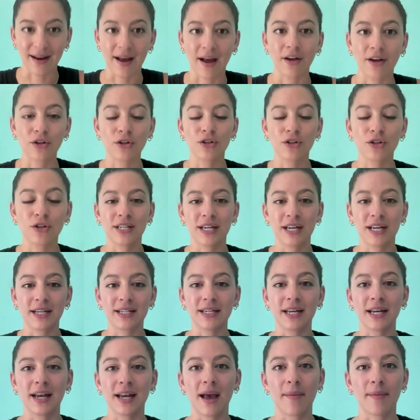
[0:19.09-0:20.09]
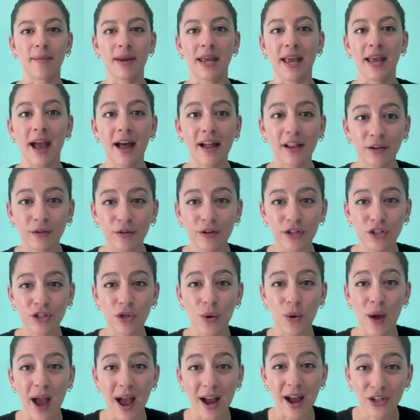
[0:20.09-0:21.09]
understanding how many calories
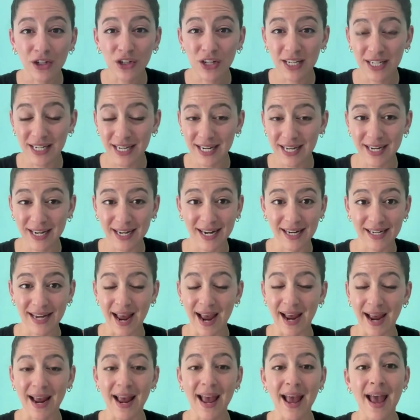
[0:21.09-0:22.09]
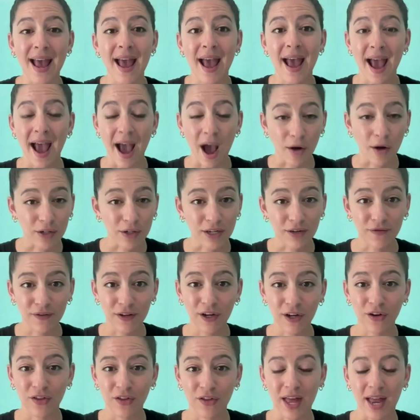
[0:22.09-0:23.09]
you actually need in a day, how to
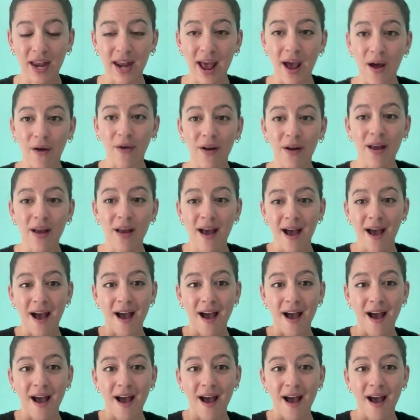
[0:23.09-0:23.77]
figure that out.